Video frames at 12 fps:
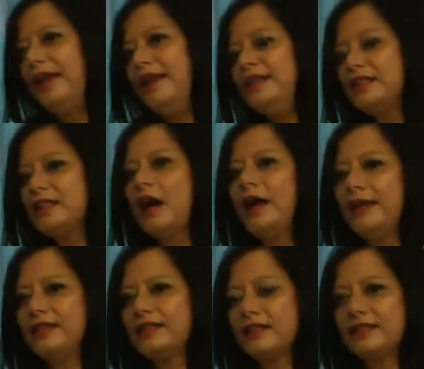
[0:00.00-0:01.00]
In
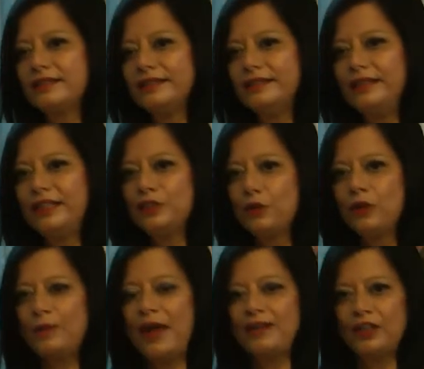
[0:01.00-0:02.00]
science, it's all
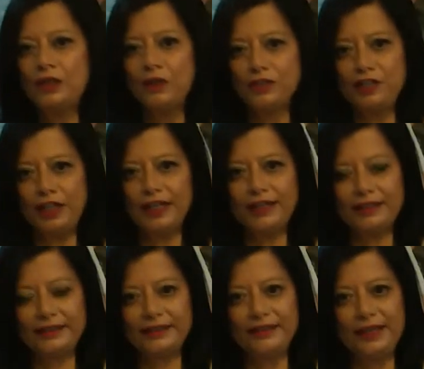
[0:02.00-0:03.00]
about the logic,
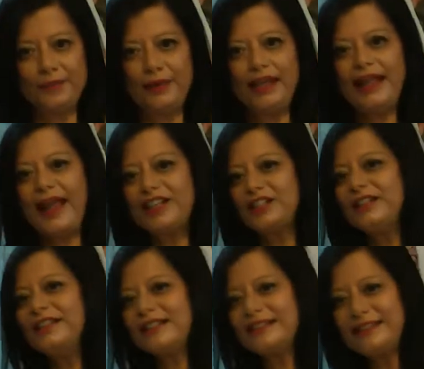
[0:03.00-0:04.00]
but
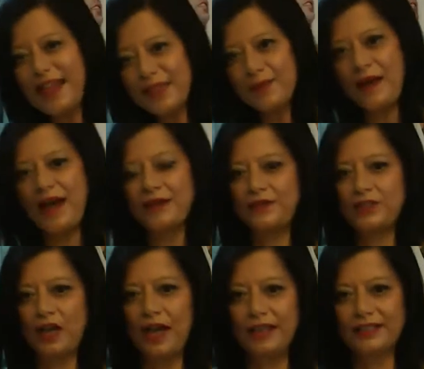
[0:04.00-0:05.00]
actually there's another part of
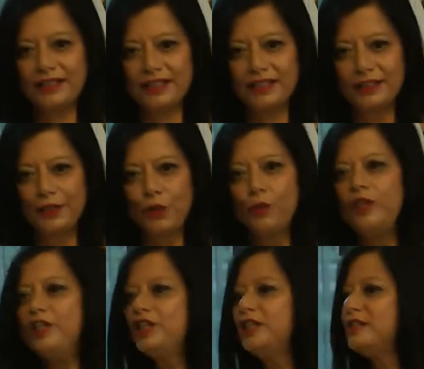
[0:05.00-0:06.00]
science
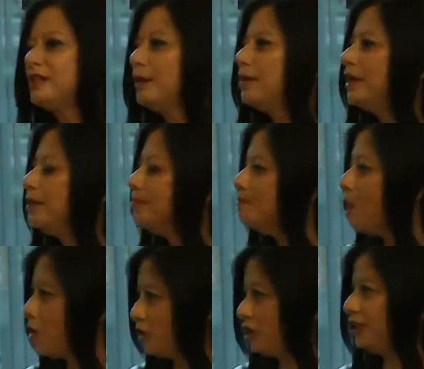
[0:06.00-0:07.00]
which is the
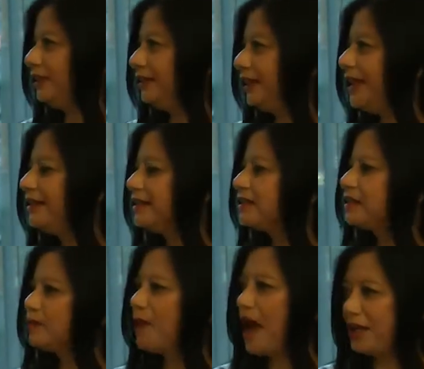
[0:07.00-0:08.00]
emotion and it's
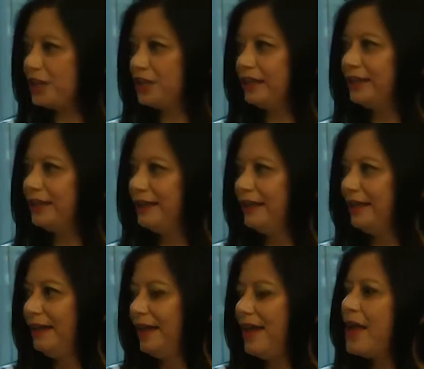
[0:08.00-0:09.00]
the passion.
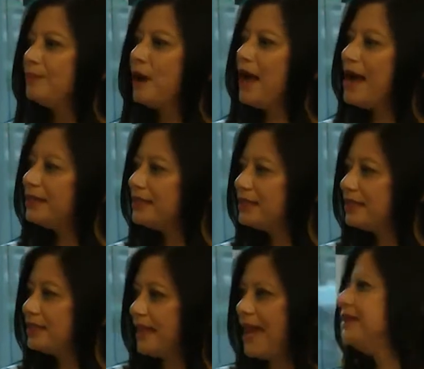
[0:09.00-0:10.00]
And by
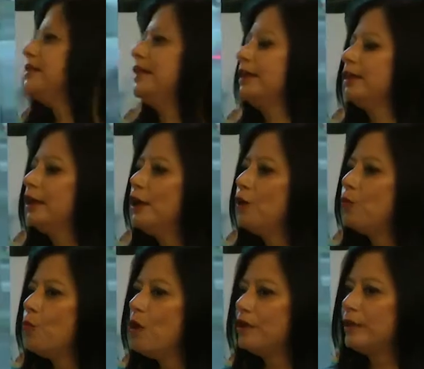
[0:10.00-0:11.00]
understanding
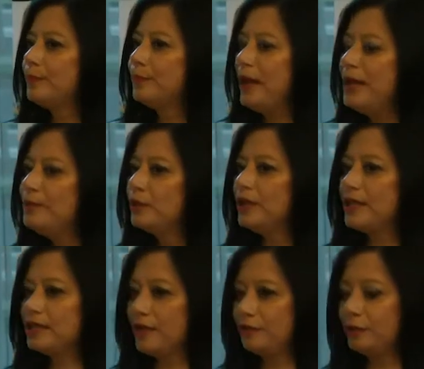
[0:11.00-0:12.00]
what people are
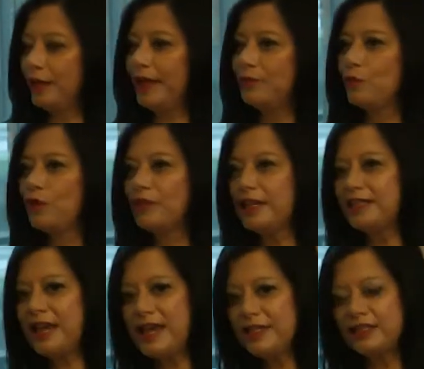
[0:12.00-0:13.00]
suffering and what their
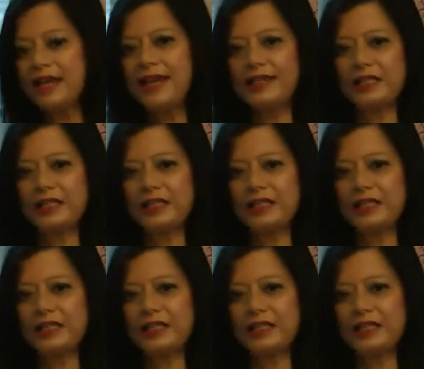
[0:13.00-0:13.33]
day-to-day